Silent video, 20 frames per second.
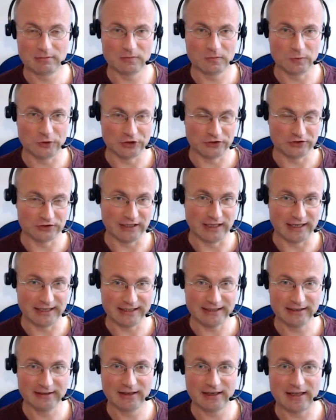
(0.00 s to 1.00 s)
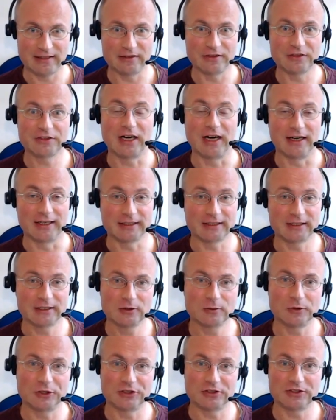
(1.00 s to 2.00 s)
which is 9, and the target,
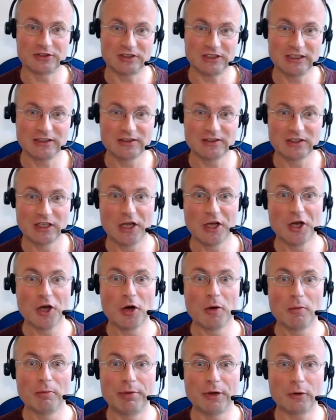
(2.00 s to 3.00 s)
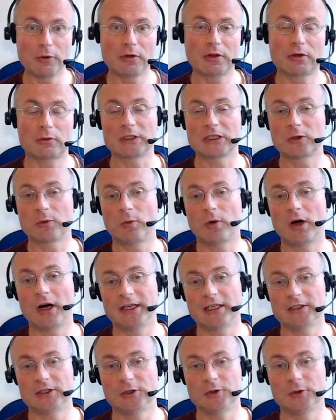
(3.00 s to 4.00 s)
which is 6, both
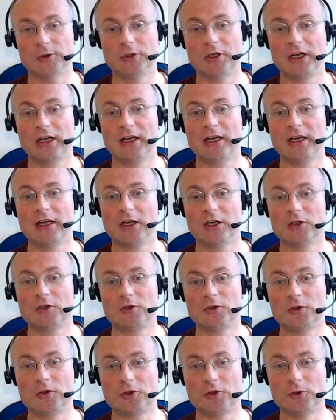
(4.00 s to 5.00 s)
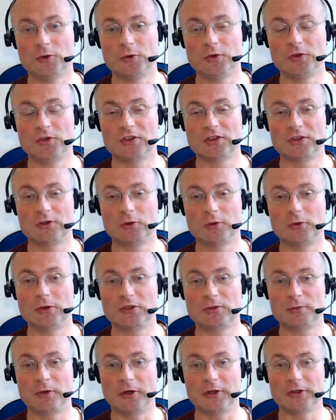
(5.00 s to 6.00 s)
require you to choose to
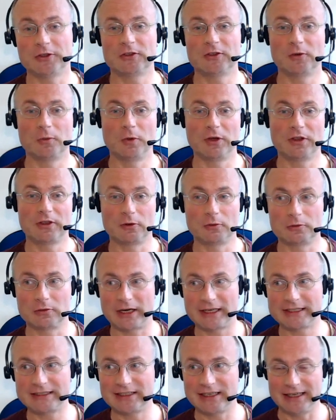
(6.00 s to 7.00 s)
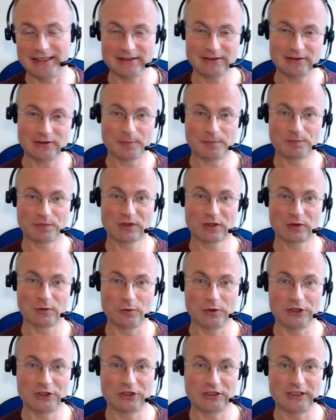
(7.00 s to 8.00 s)
respond with the right hand,
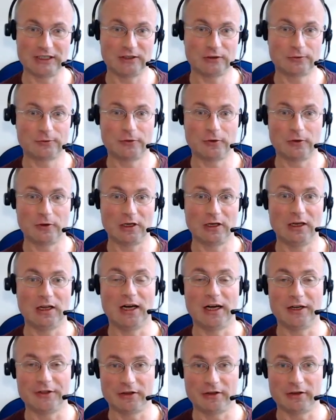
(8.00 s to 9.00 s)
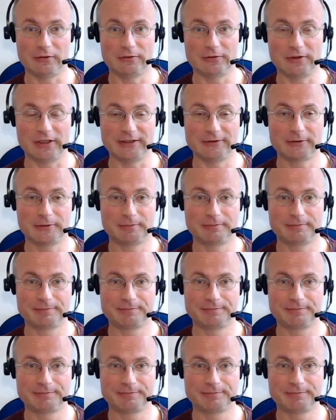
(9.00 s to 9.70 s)
which is for larger than 5.